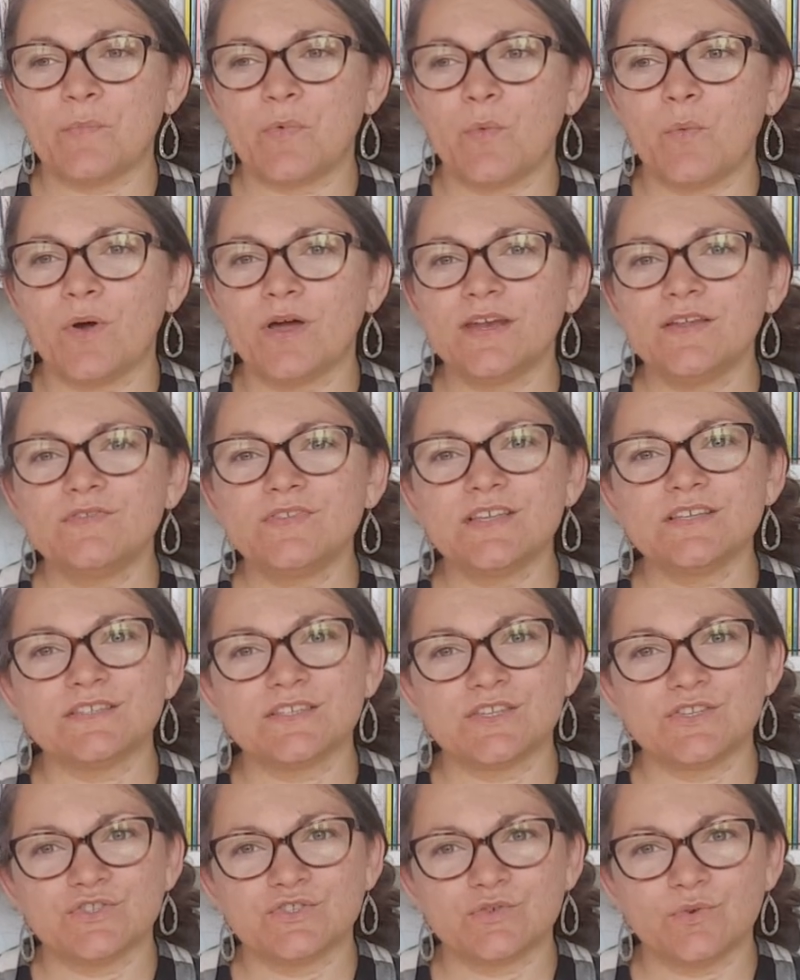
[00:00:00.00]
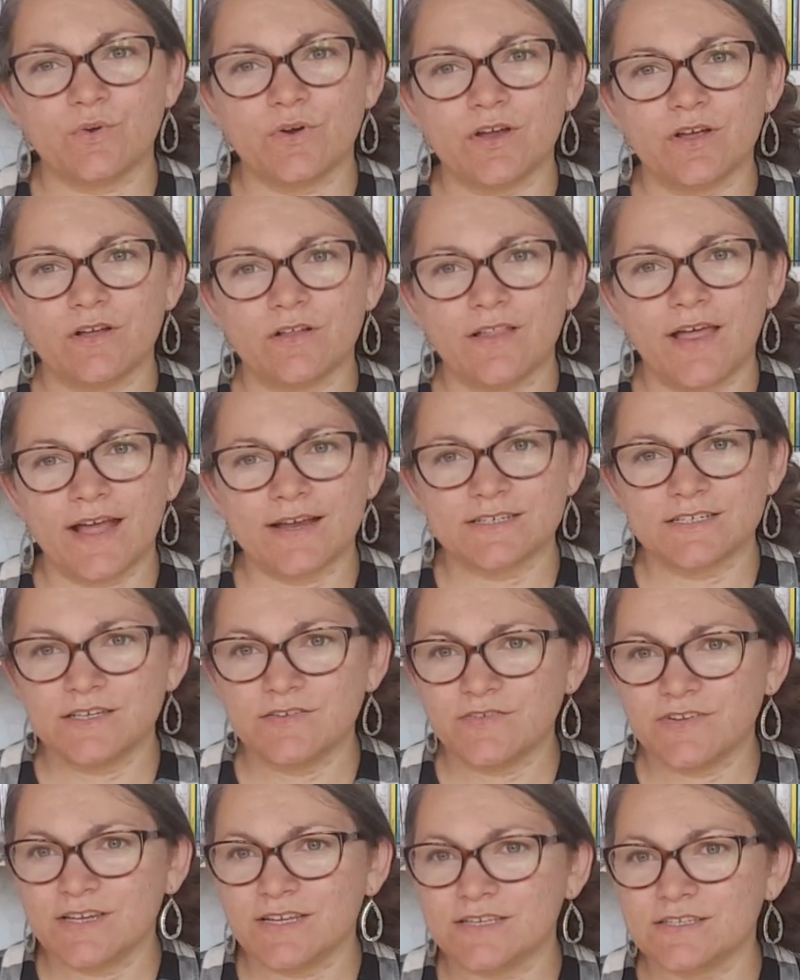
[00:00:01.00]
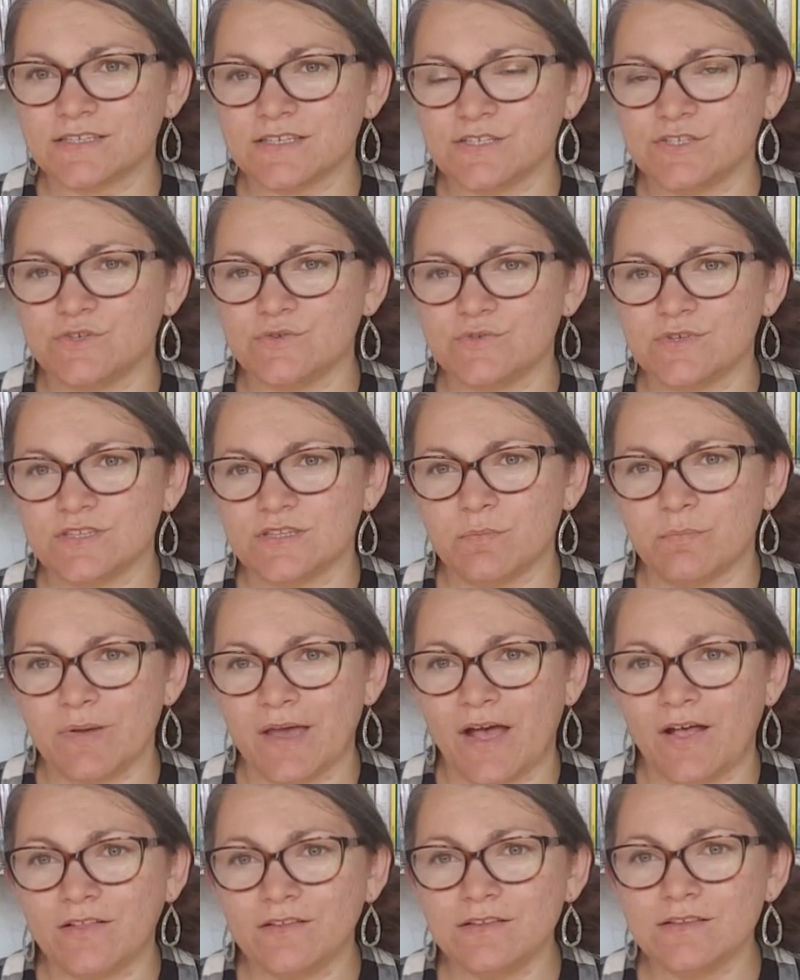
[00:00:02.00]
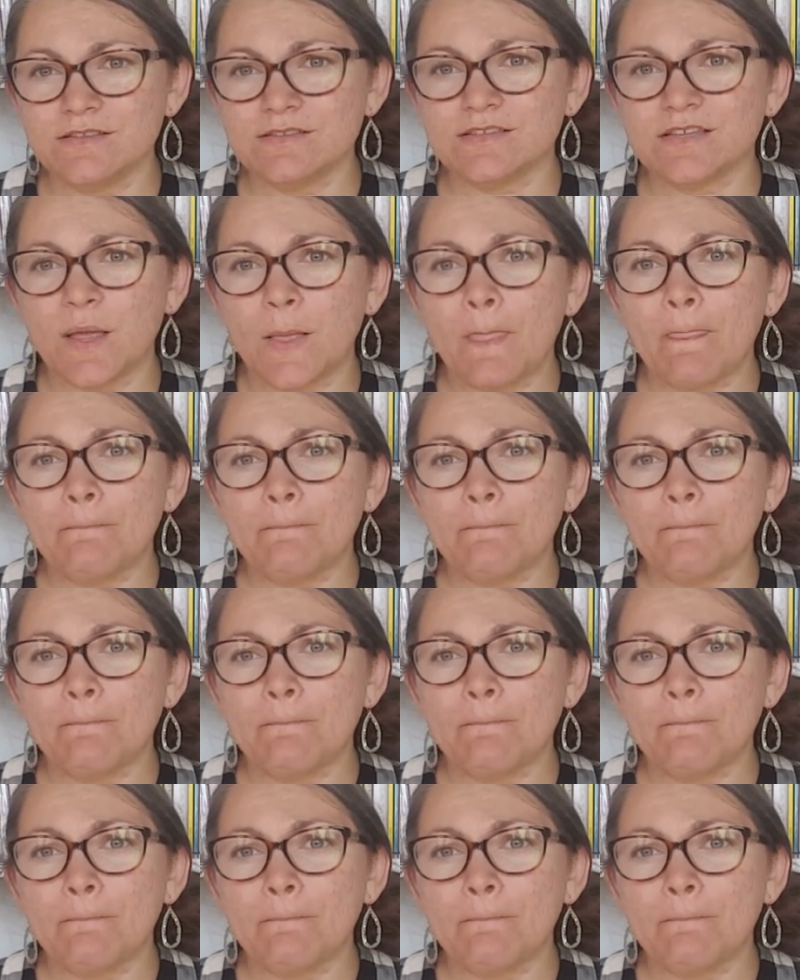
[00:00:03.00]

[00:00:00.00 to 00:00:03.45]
one of the sensorial activities is using the bells.